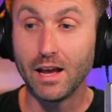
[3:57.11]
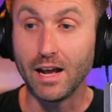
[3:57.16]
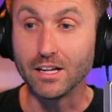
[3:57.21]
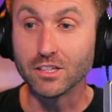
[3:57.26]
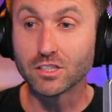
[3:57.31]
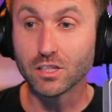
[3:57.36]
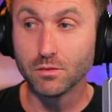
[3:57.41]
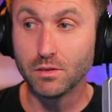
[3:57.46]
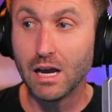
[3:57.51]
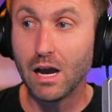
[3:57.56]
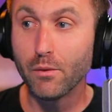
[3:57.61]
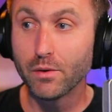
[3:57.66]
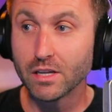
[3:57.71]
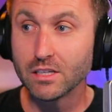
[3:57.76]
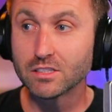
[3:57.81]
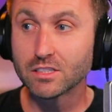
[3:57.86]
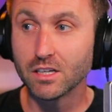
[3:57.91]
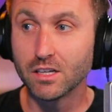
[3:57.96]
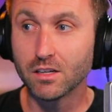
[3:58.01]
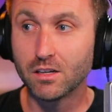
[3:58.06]
And so now it
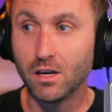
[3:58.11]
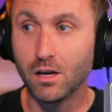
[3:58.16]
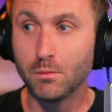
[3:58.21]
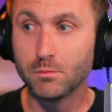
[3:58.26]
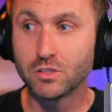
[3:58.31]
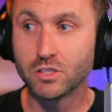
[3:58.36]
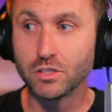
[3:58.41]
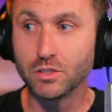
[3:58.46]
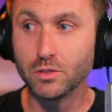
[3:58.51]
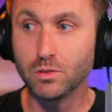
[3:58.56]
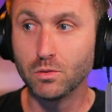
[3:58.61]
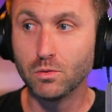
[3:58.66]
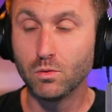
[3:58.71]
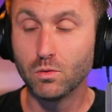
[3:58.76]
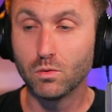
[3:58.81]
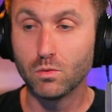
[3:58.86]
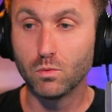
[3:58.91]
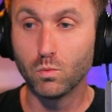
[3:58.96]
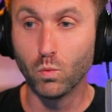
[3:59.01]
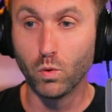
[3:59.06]
is going to come
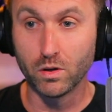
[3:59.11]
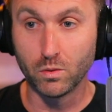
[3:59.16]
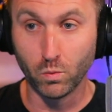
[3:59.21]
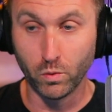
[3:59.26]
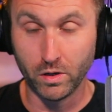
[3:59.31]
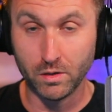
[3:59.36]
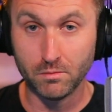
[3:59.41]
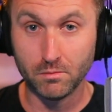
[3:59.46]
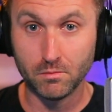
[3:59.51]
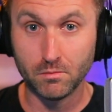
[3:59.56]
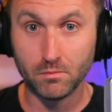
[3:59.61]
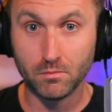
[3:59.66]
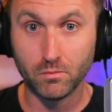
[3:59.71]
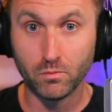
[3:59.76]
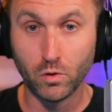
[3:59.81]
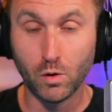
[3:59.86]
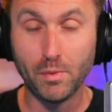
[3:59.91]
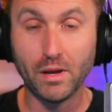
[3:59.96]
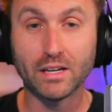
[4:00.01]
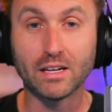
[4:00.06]
to what
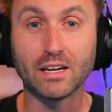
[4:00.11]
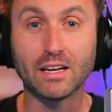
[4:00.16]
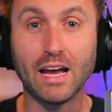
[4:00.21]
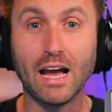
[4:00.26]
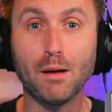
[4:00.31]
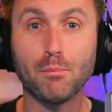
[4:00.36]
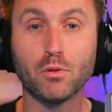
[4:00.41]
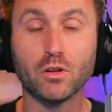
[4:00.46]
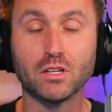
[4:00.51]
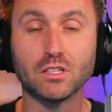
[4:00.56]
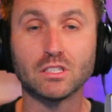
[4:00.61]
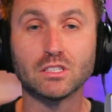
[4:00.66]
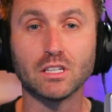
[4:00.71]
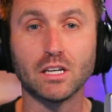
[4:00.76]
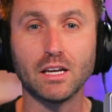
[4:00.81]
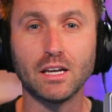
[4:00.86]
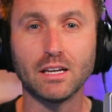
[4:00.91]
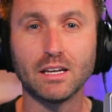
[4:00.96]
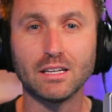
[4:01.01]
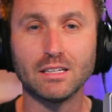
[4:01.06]
Rebecca Kaplan is
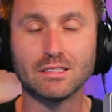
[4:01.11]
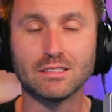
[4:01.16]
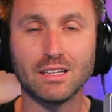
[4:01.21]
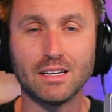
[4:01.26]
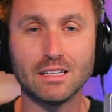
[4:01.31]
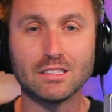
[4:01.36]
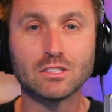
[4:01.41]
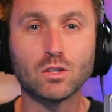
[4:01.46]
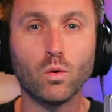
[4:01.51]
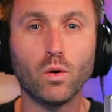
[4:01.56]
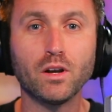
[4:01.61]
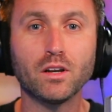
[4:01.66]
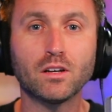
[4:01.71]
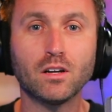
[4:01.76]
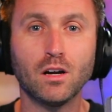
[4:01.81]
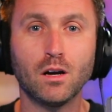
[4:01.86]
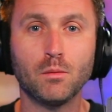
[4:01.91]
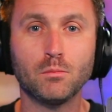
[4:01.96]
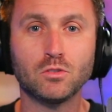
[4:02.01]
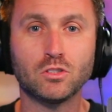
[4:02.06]
saying, is that it's going to
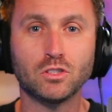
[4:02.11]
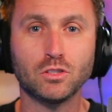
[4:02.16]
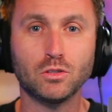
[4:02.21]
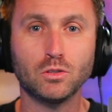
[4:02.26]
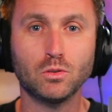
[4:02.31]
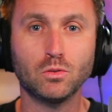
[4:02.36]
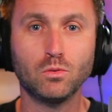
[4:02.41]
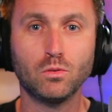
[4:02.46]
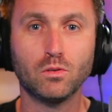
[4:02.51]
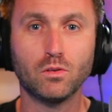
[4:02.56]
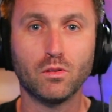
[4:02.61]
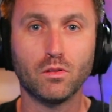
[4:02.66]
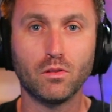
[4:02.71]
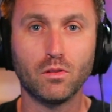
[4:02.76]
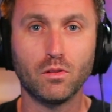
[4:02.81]
come to